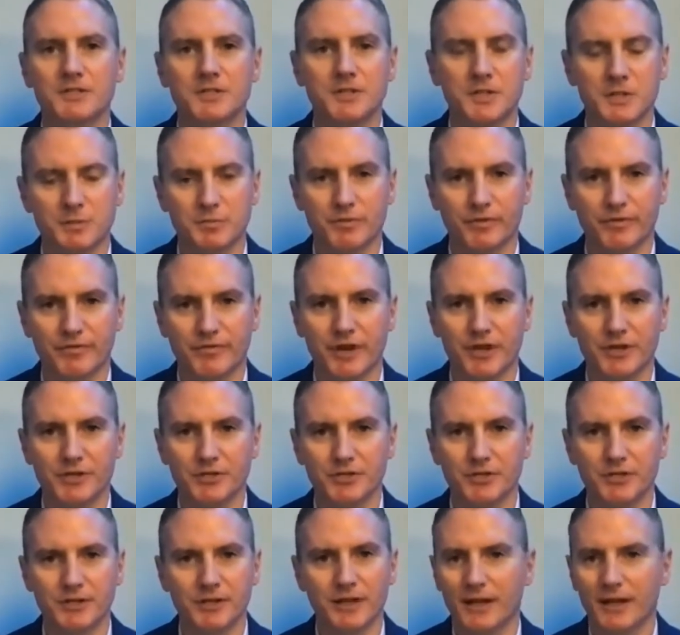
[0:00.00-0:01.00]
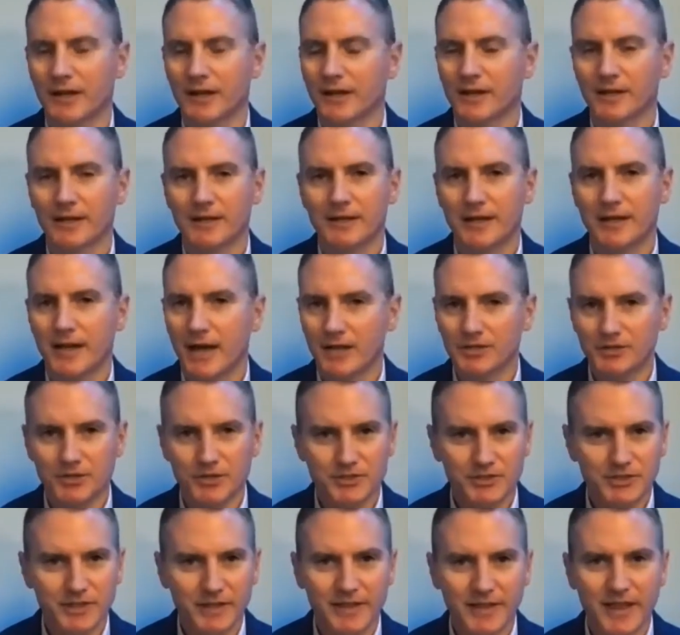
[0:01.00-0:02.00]
this profession, not
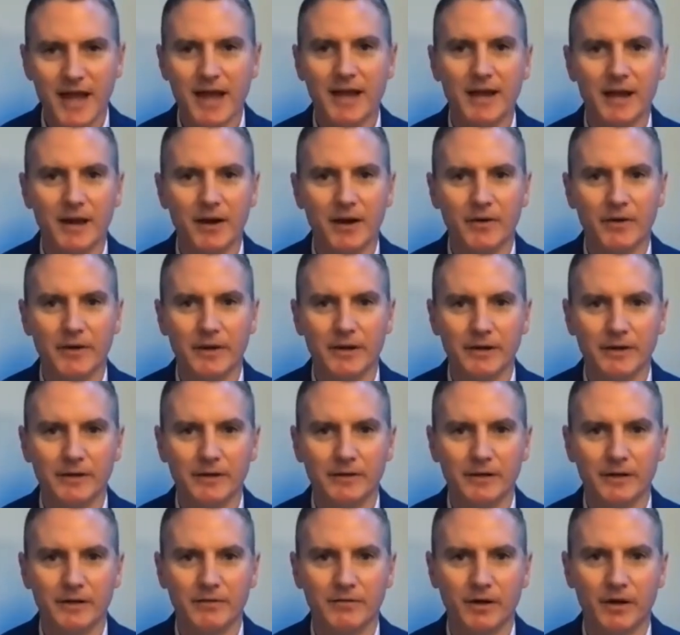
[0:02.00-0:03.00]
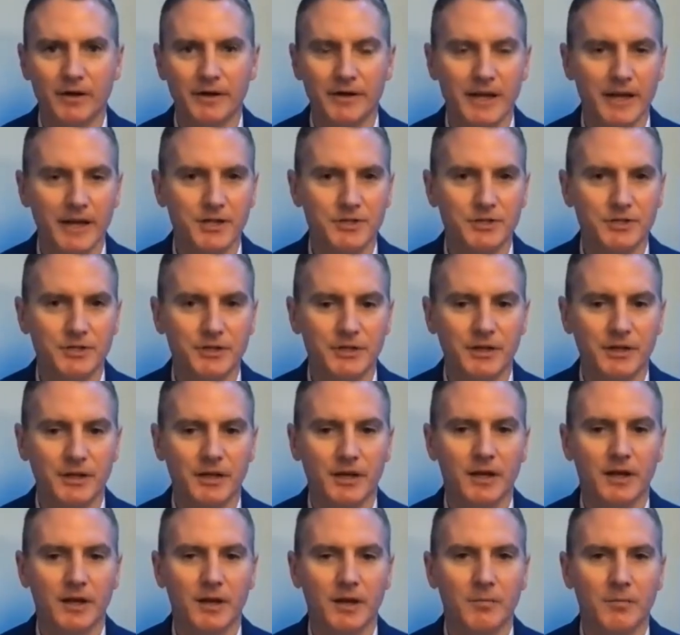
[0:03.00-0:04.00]
just in that area of our nation,
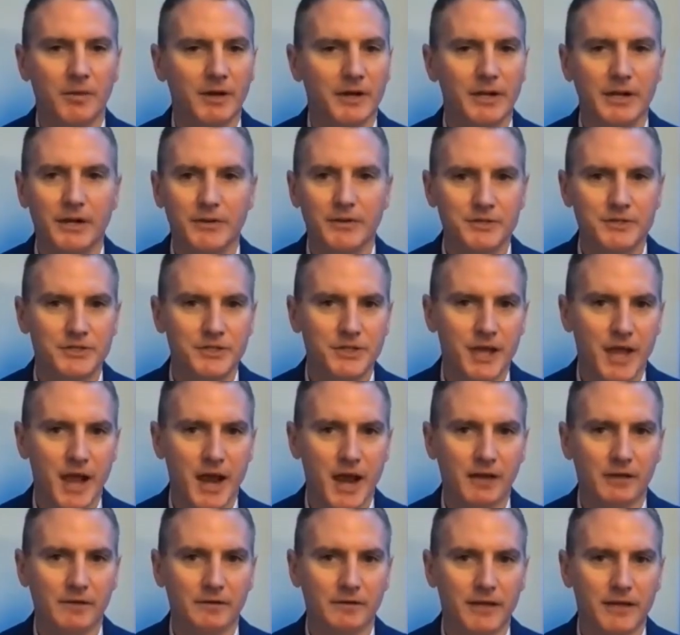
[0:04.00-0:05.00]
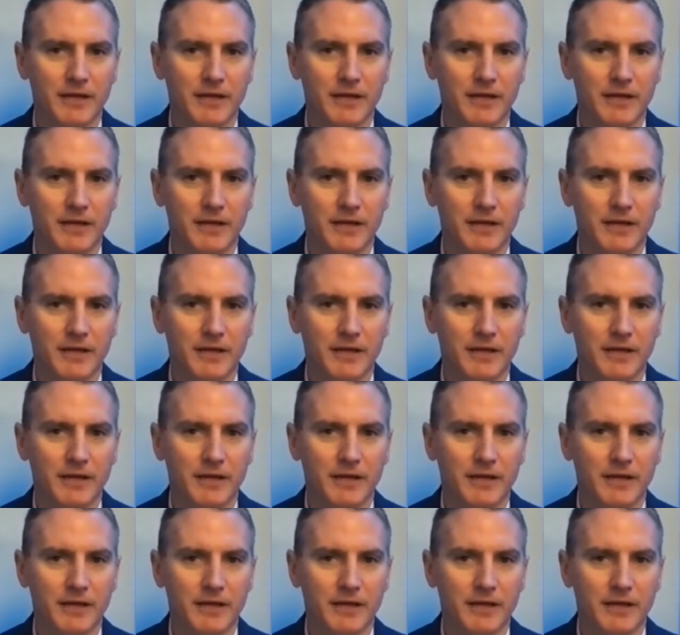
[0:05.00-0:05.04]
but here in Seattle.